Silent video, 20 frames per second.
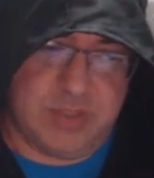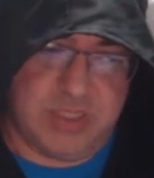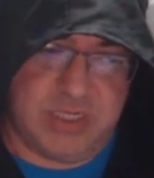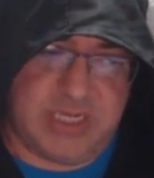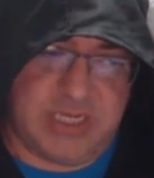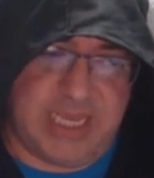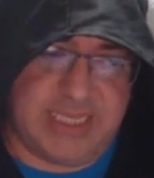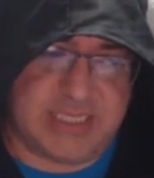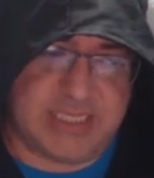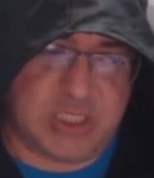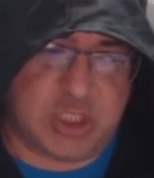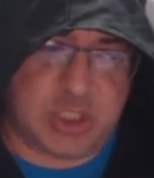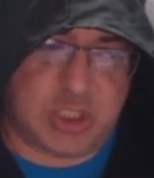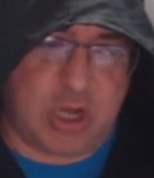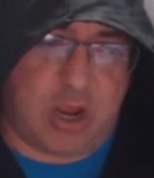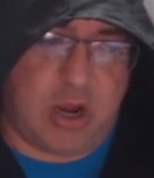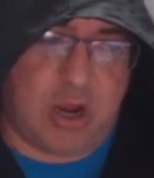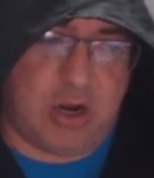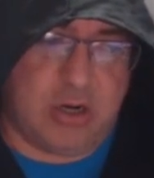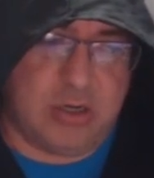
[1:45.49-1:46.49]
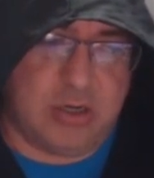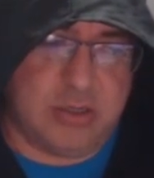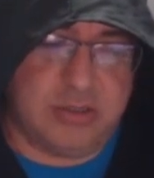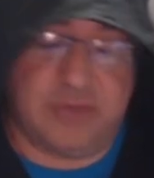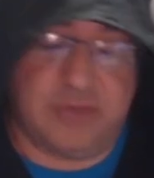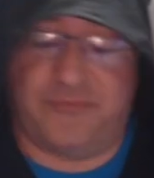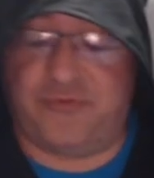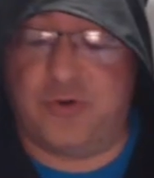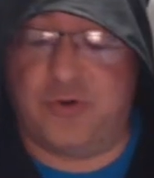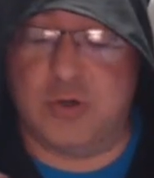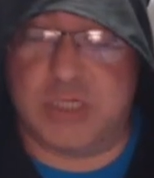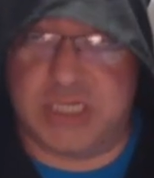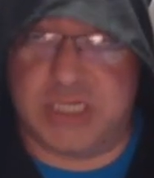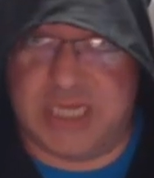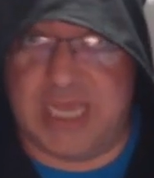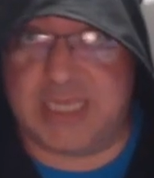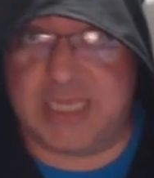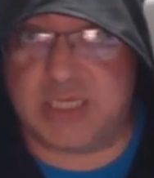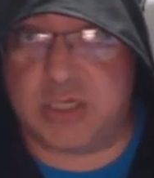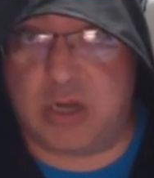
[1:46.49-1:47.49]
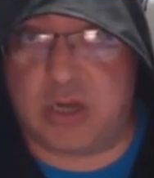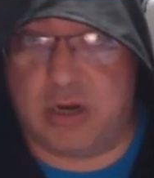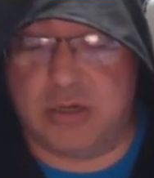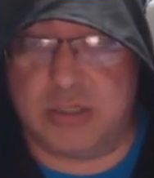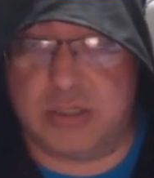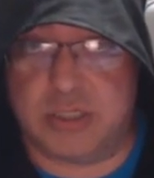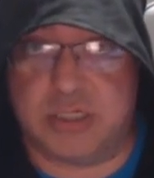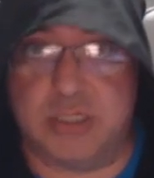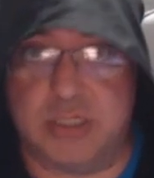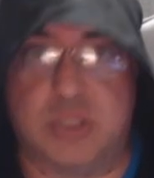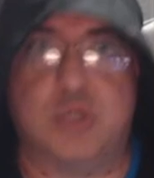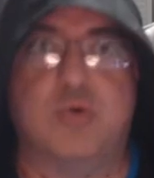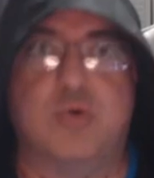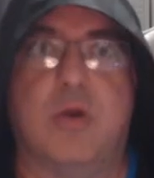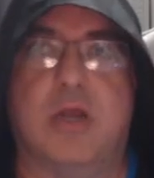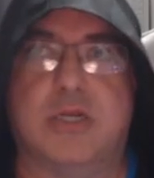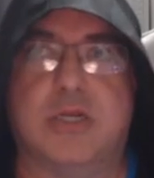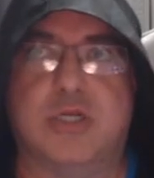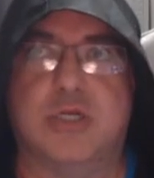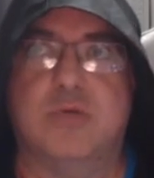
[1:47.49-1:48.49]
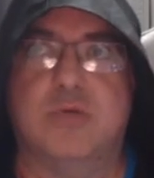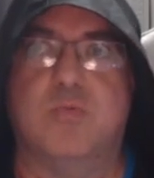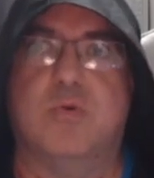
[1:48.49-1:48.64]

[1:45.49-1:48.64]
Death Star, the first Death Star's destruction.